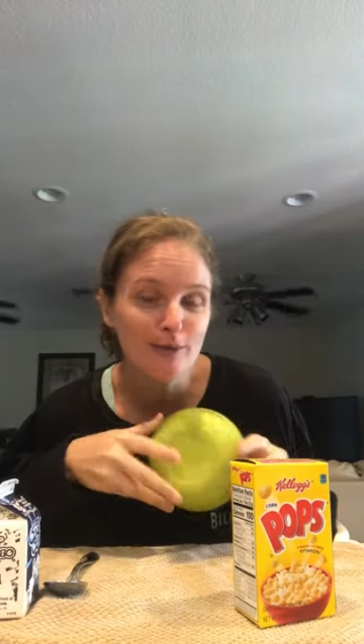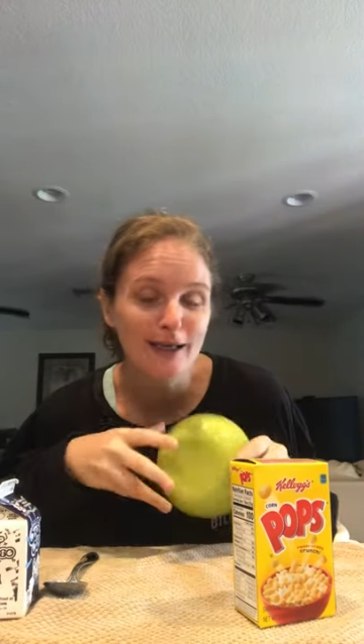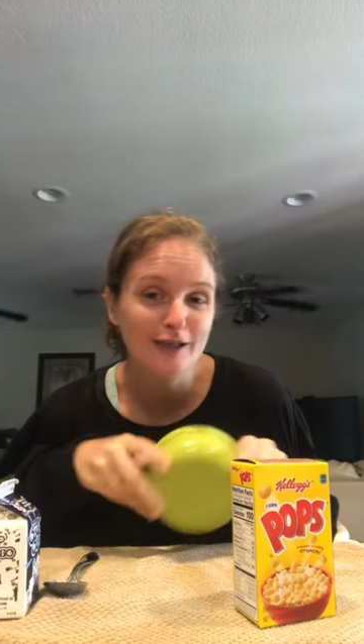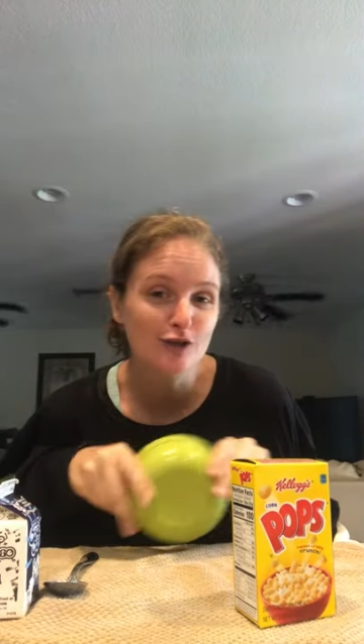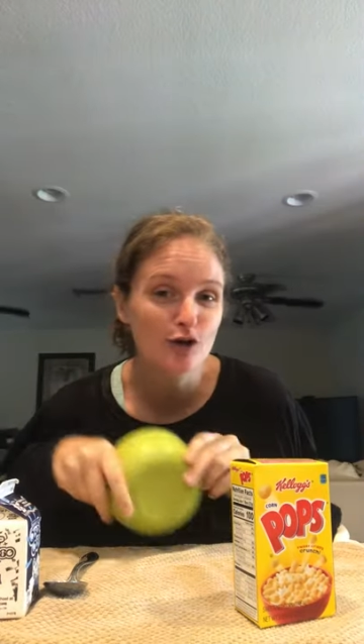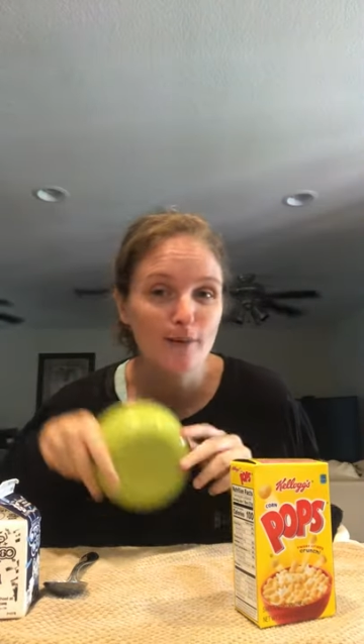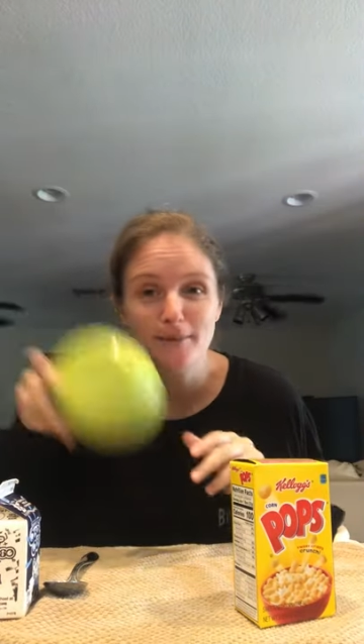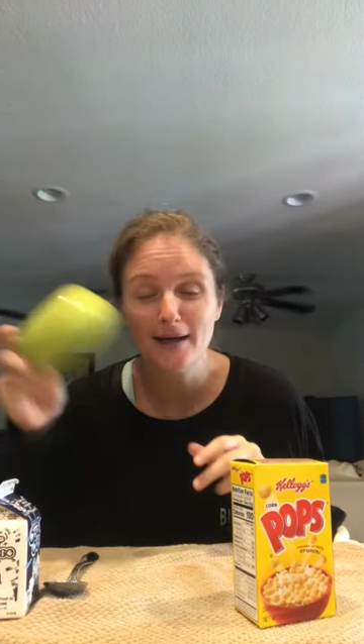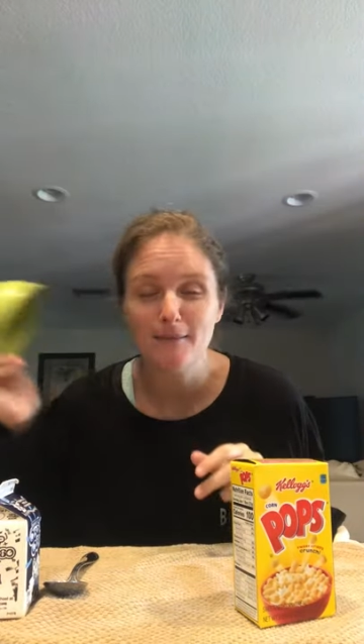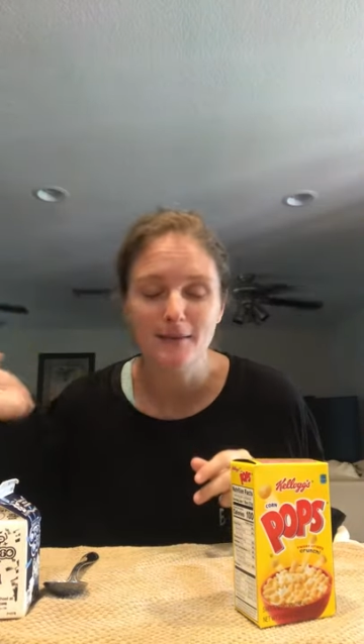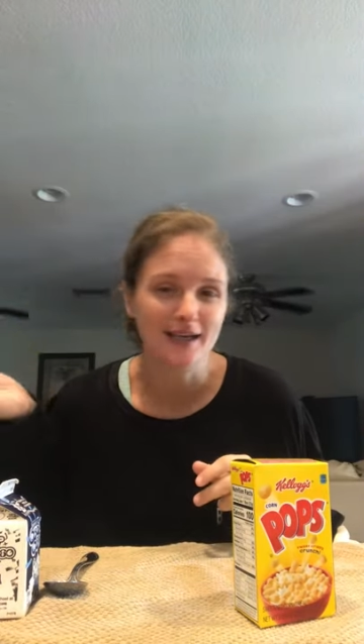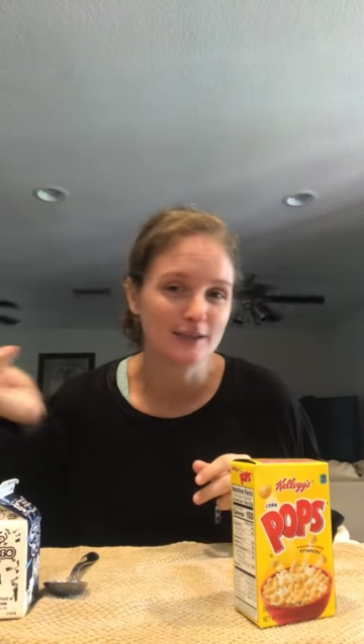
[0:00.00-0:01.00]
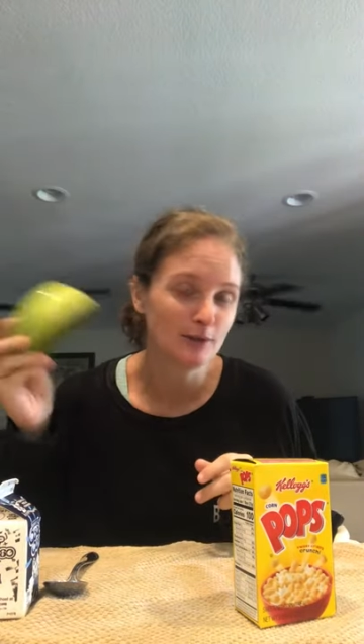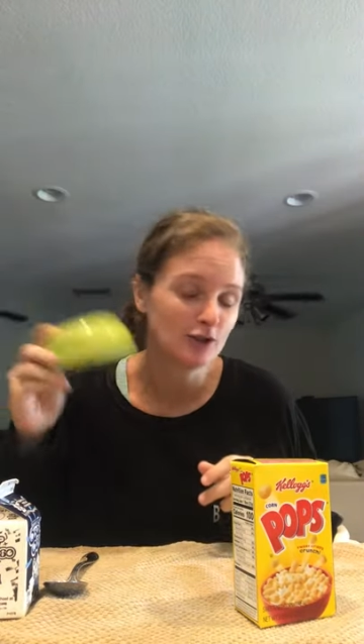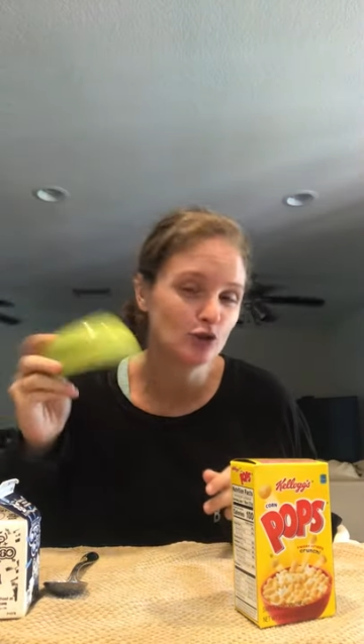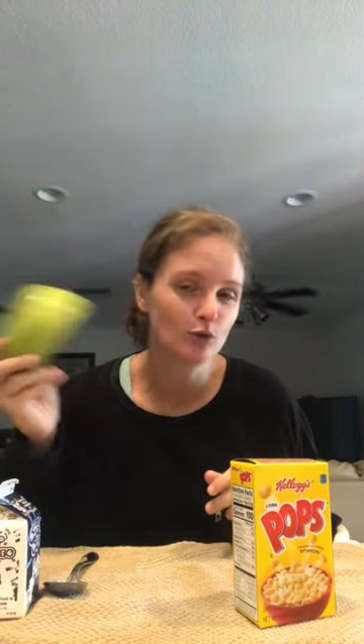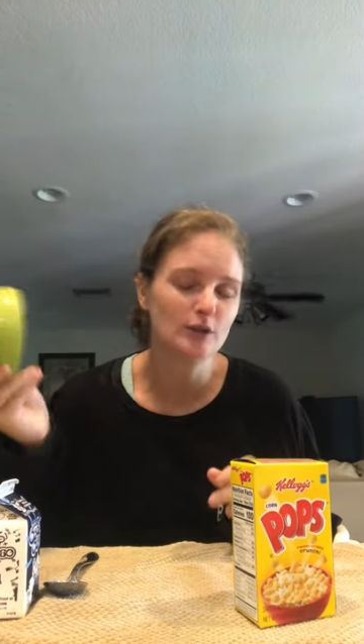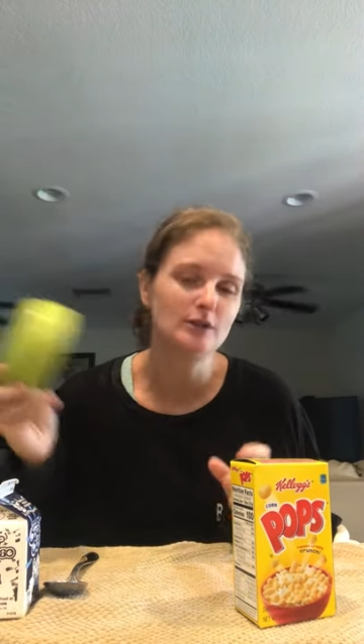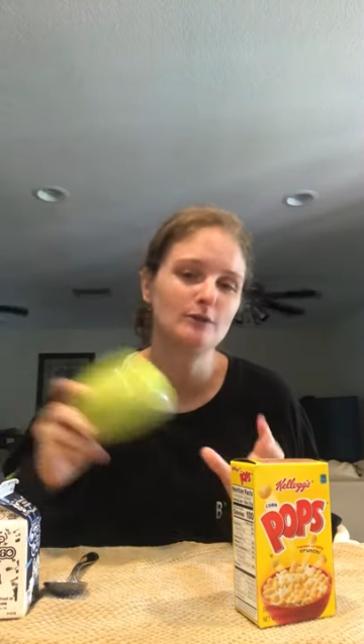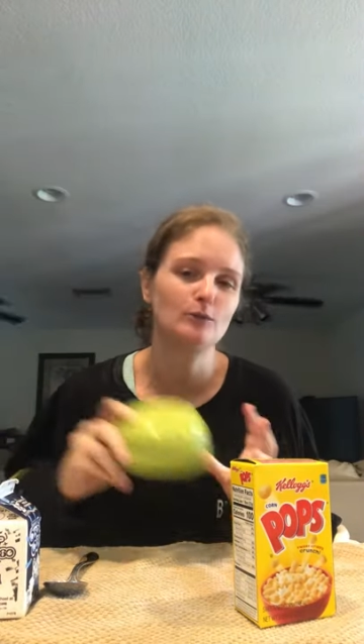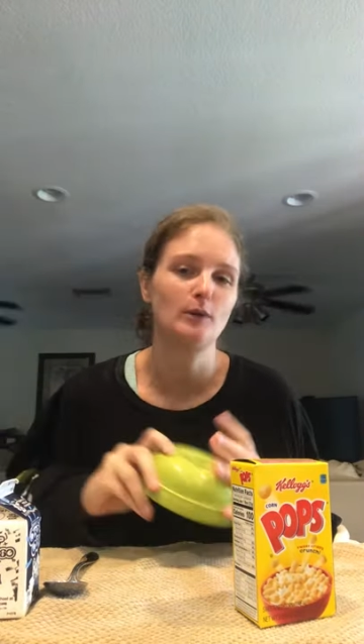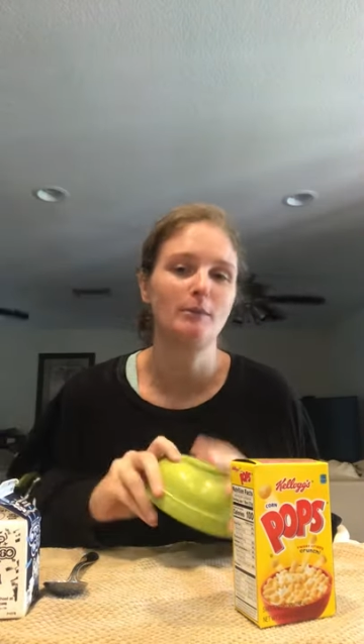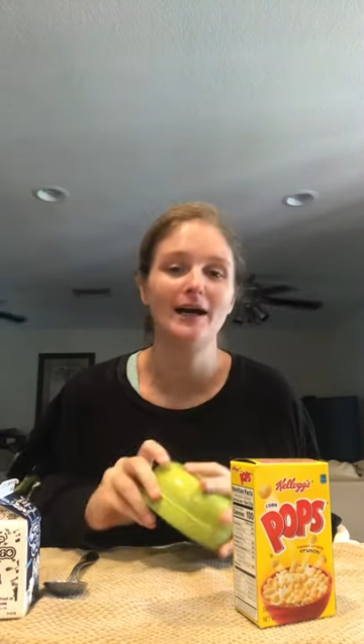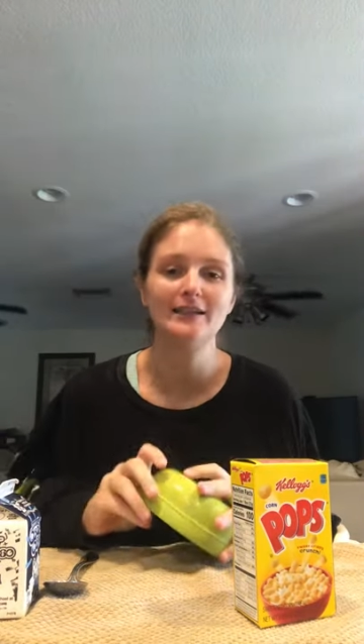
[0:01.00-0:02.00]
play the trumpet, make as much noise as
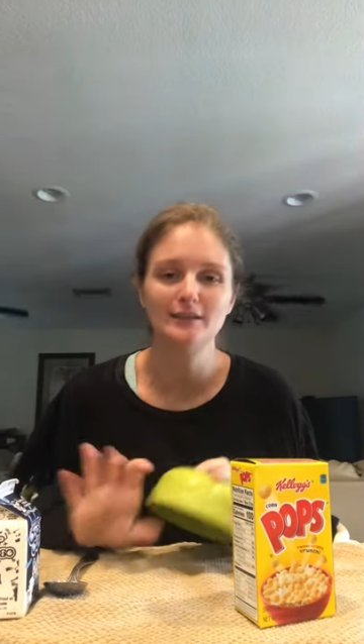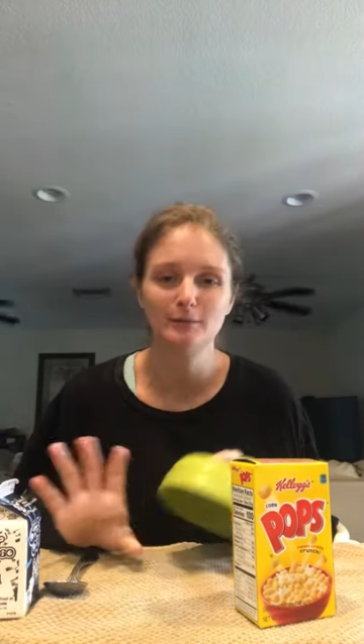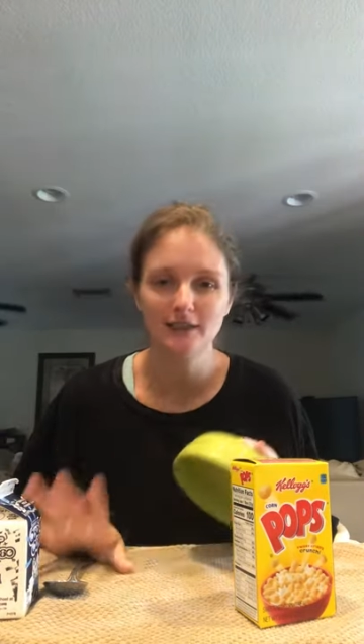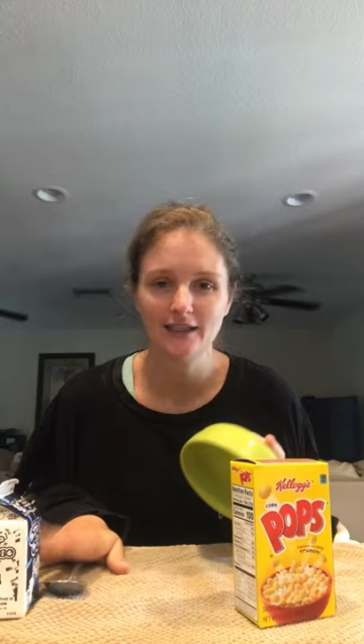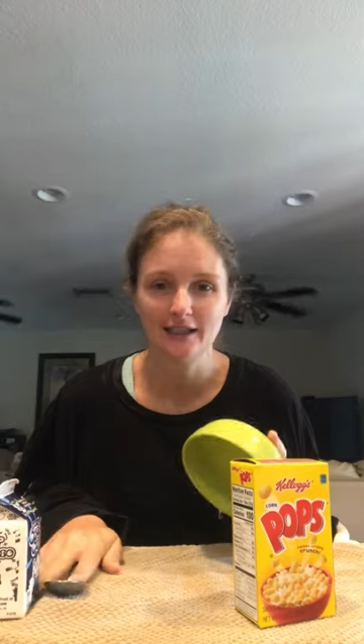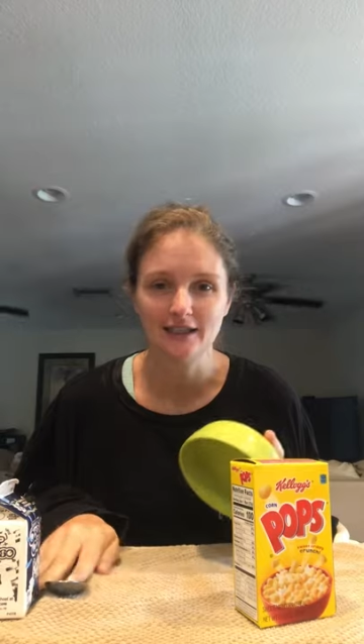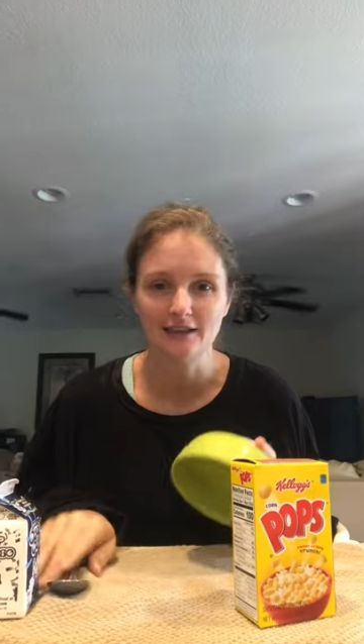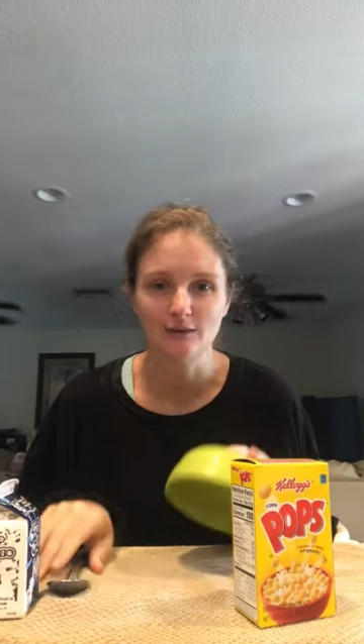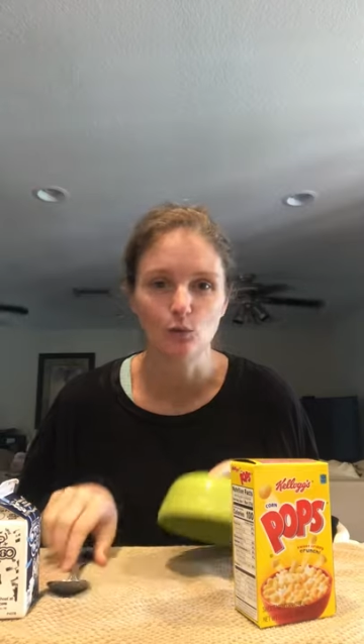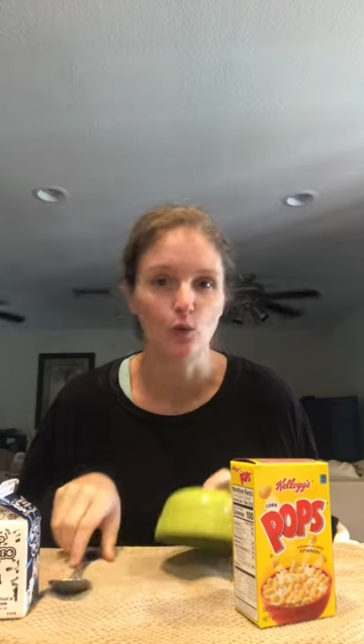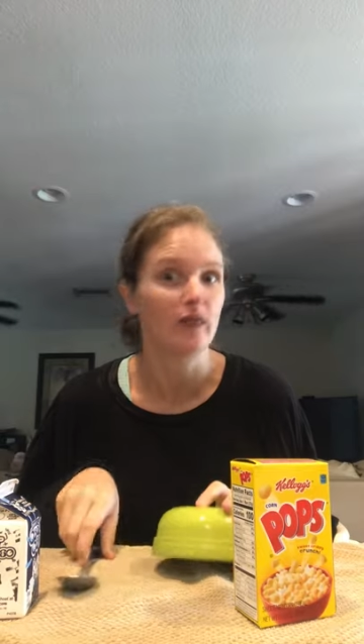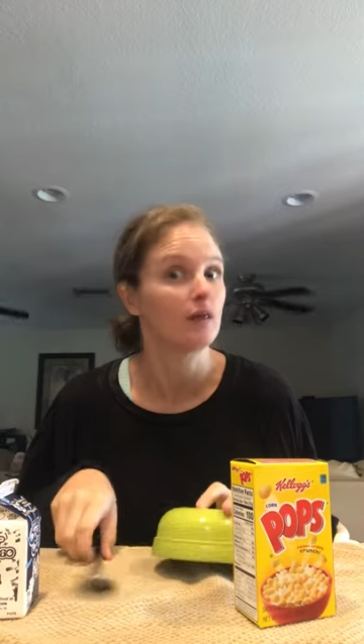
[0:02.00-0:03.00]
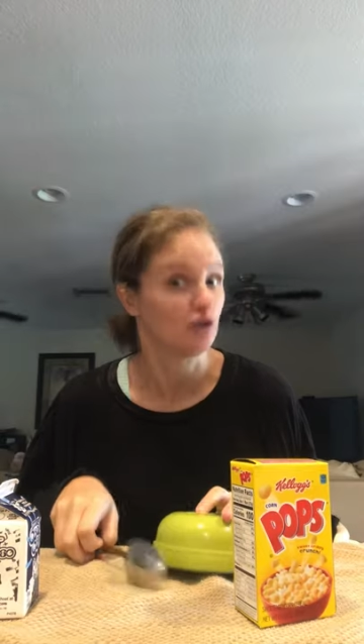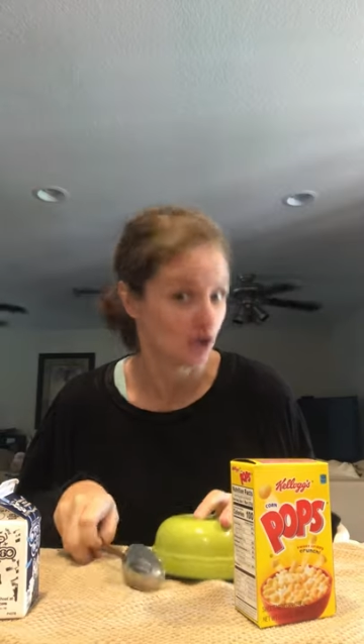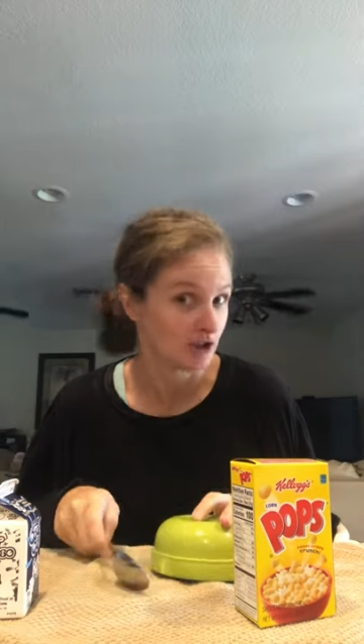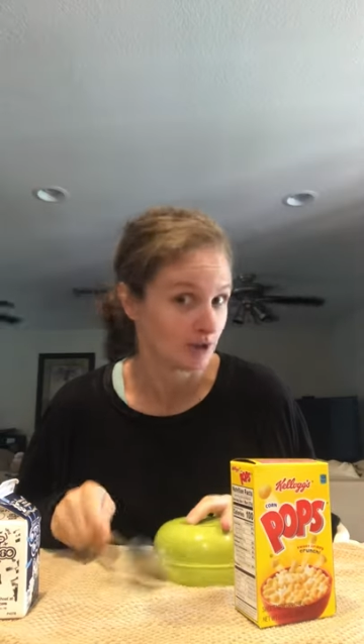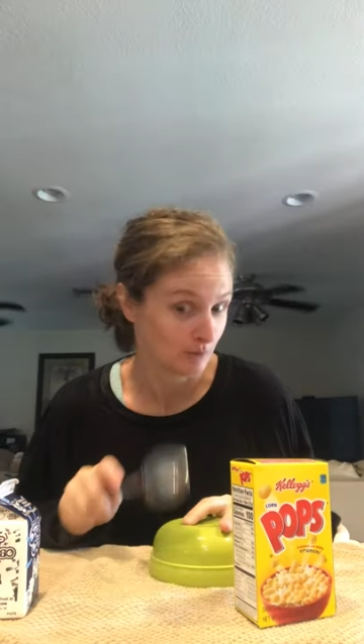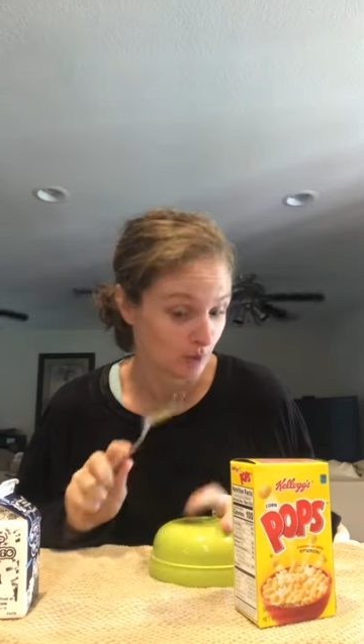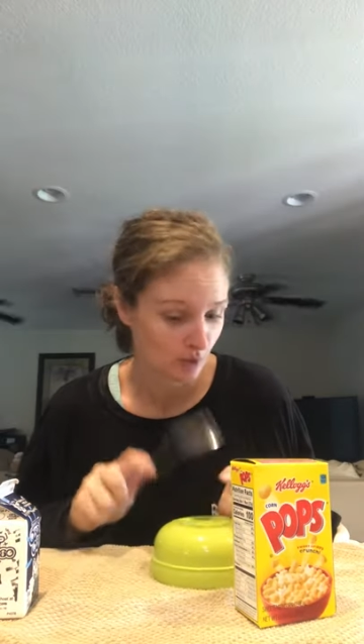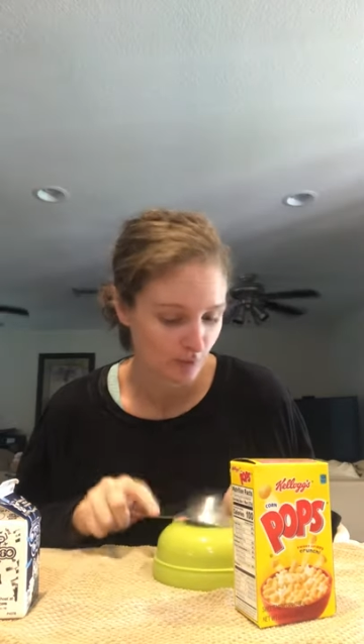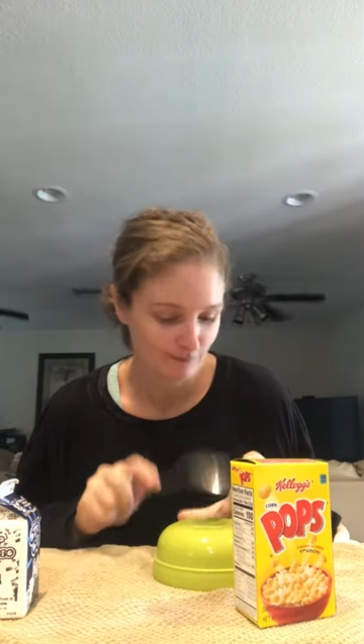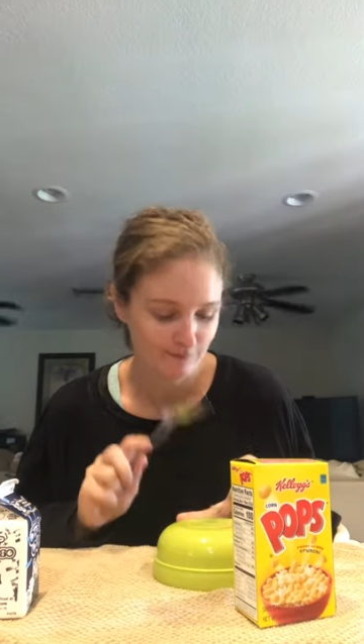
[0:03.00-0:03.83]
we possibly can with just a bowl.